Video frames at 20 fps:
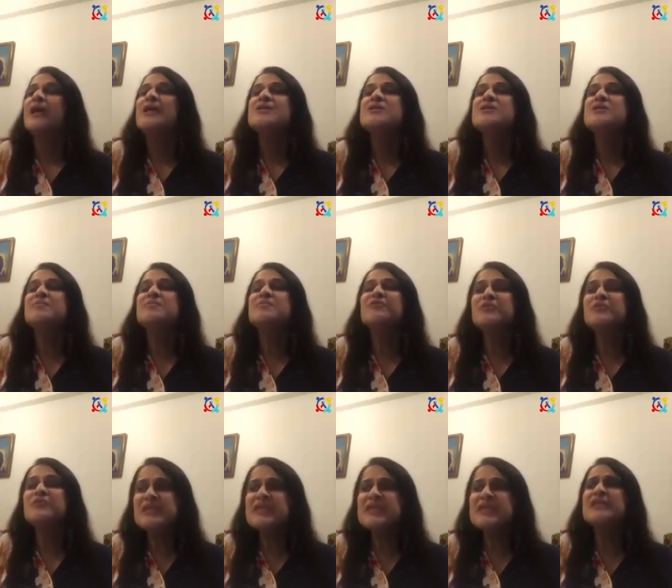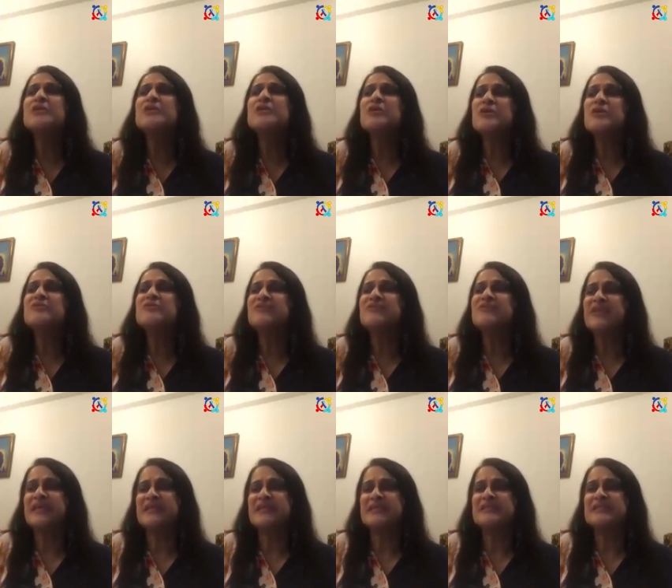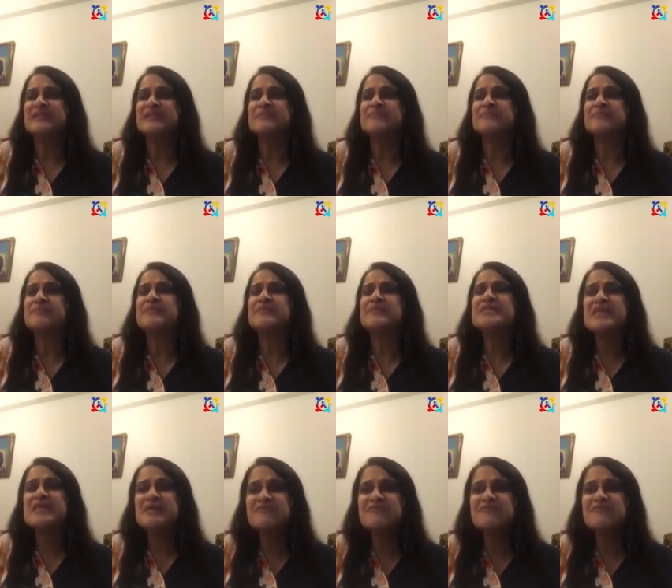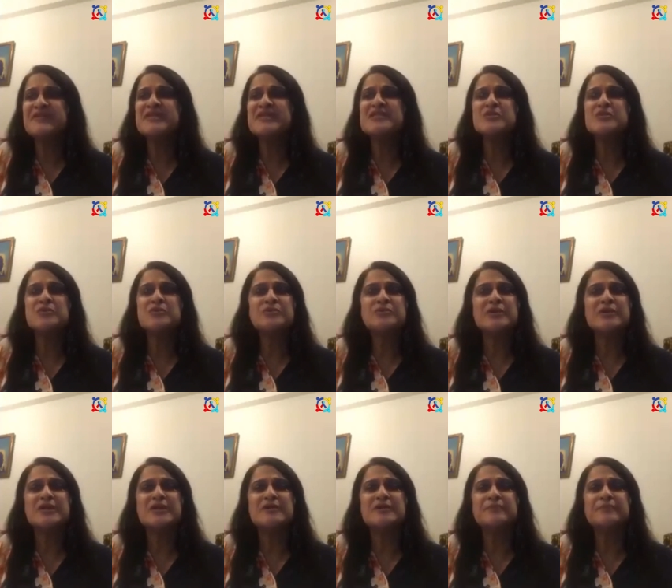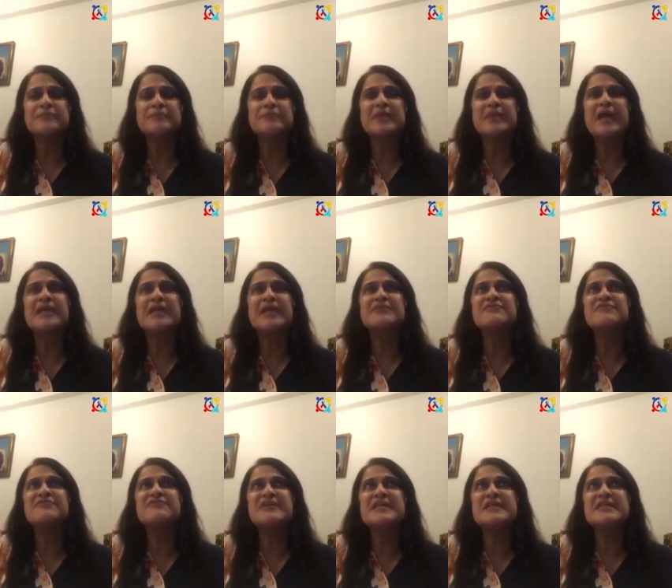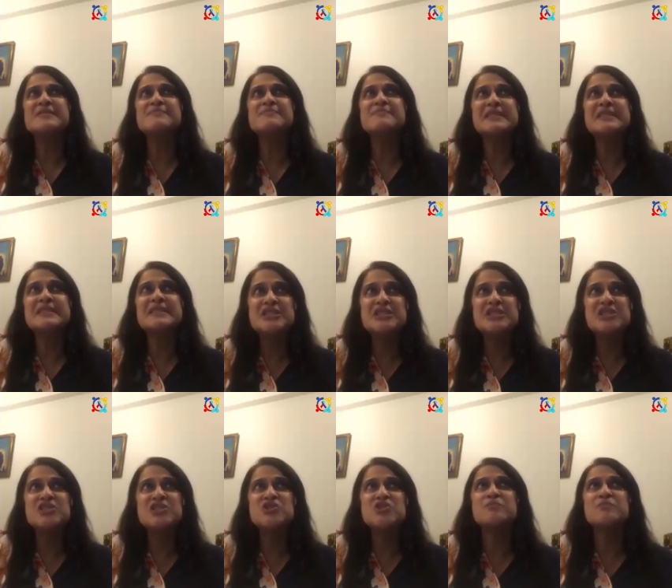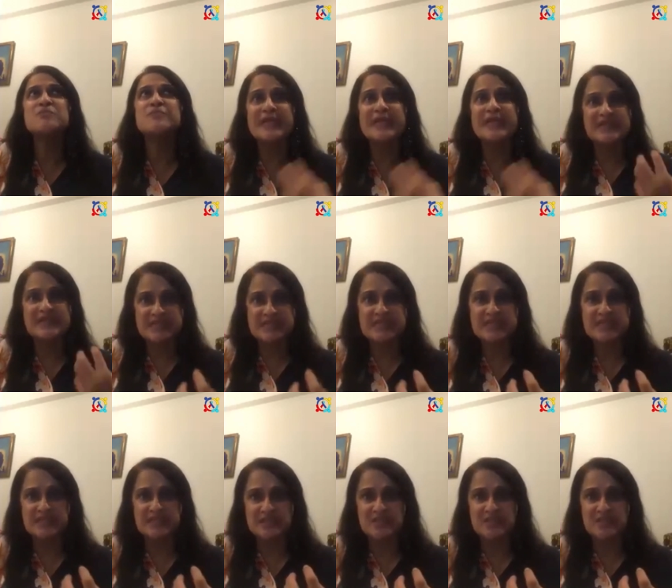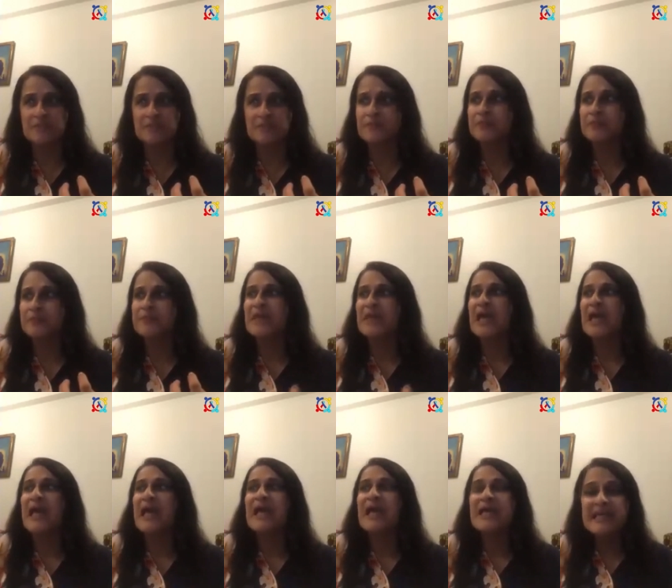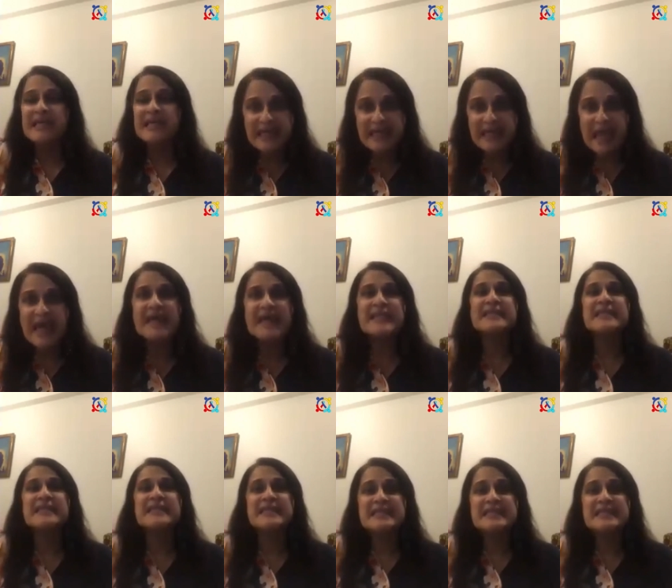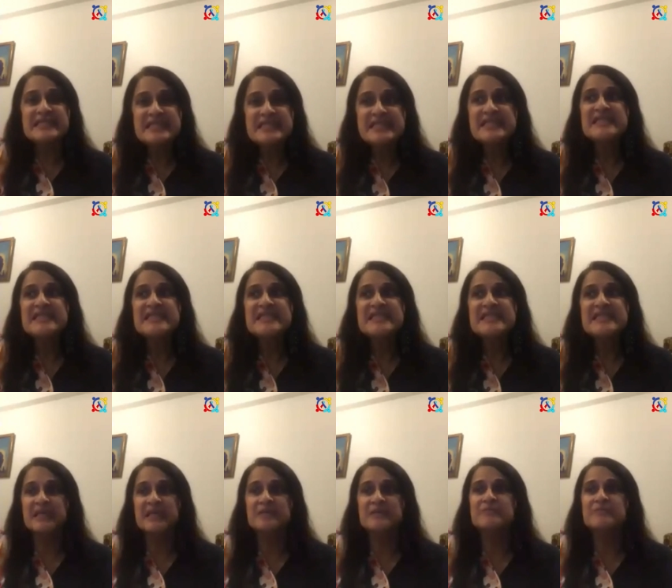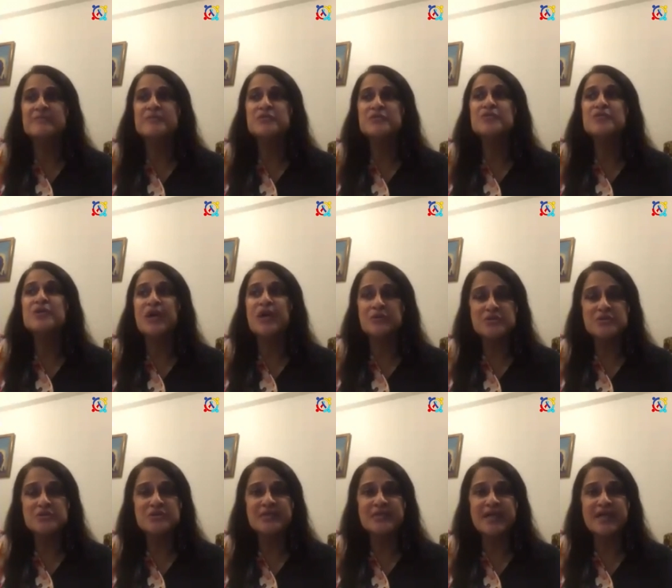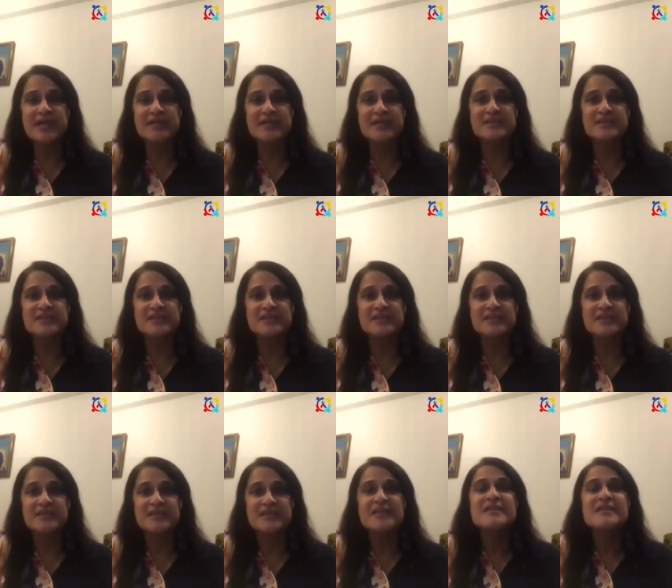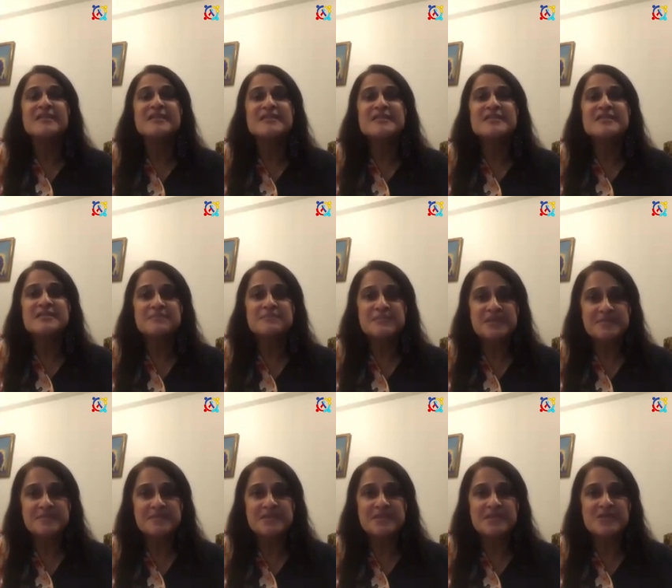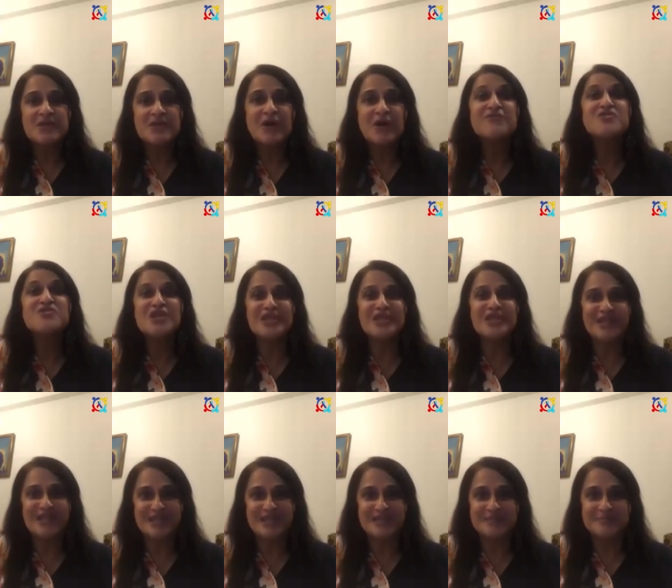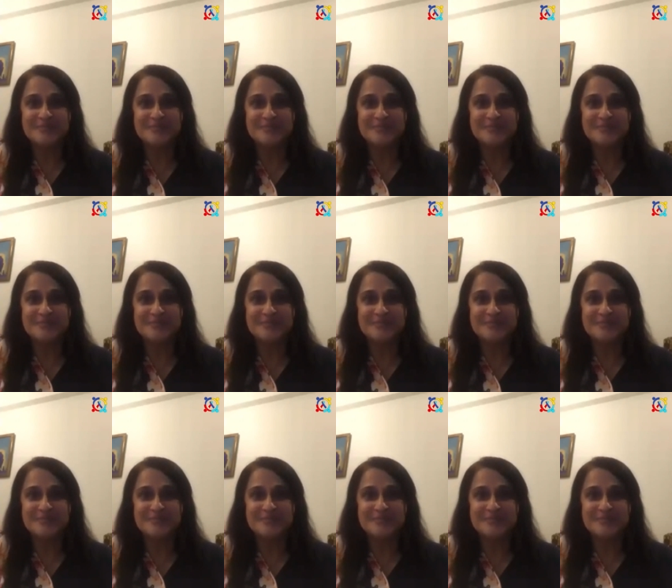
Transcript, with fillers: So before taking a long flight, some face yoga and face meditation practices can indeed help to counteract the symptoms of jet lag.